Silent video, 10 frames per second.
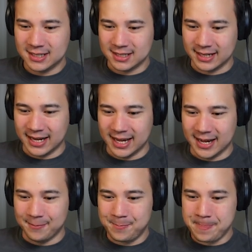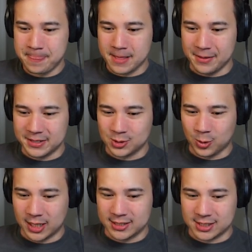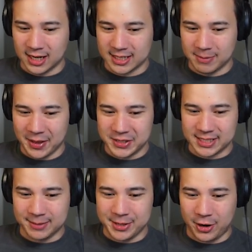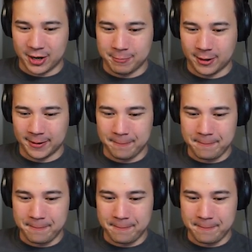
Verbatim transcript: Yeah, and this is what I was talking about. This is gonna be the hard part.